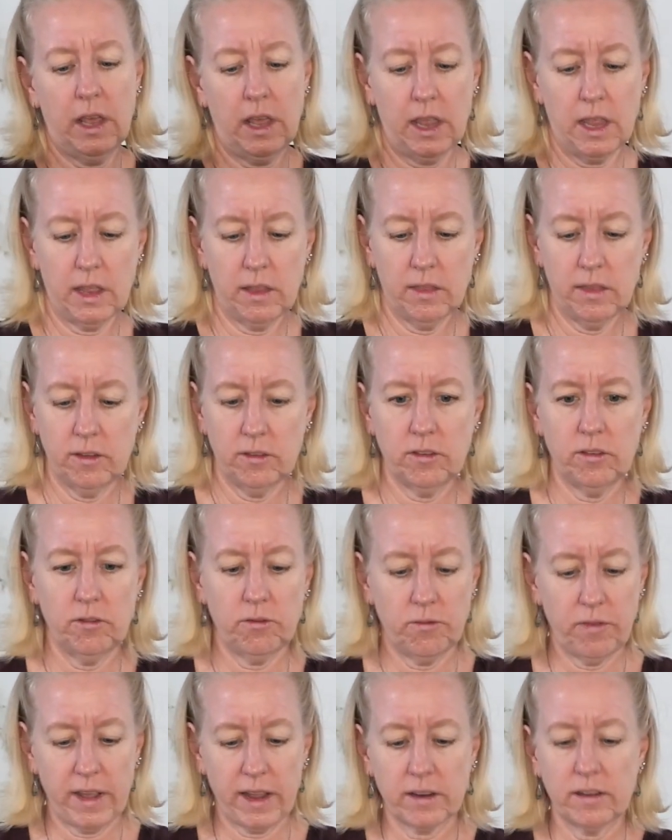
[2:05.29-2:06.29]
And this
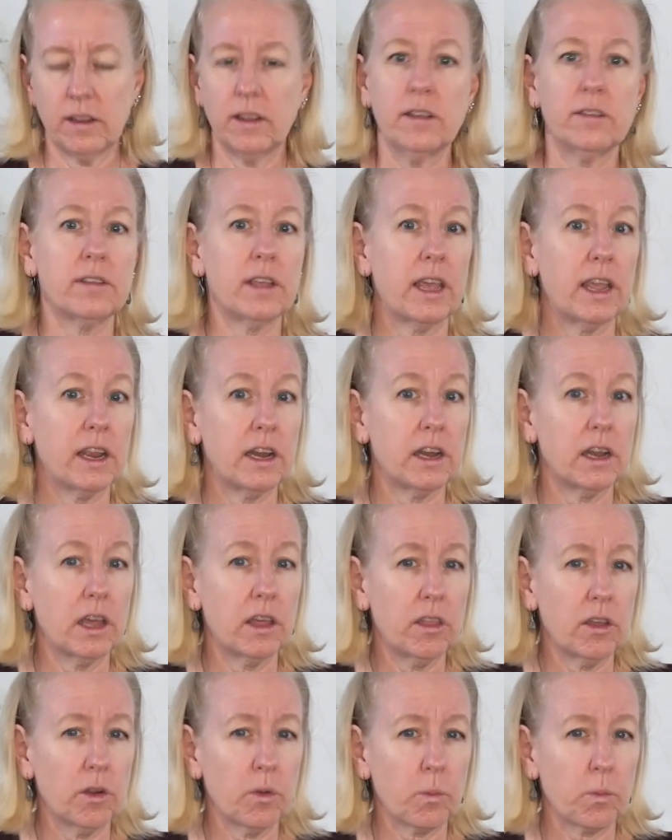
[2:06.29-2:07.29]
in fact is
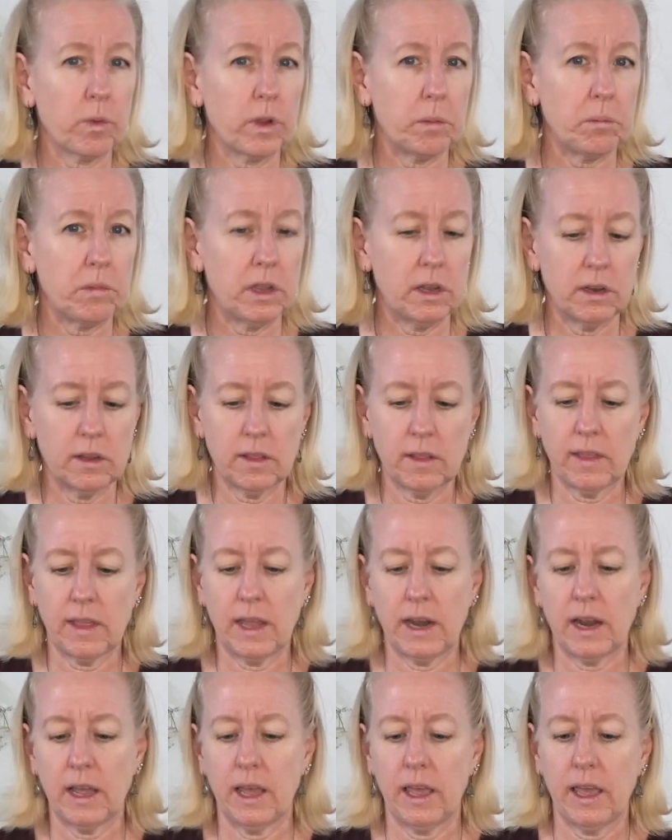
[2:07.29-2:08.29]
another remnant
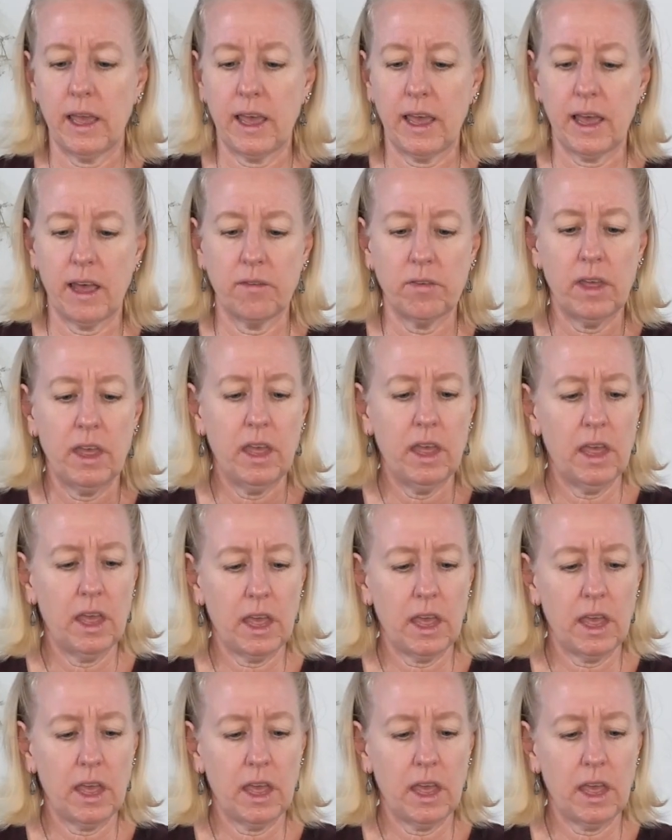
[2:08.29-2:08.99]
that I have.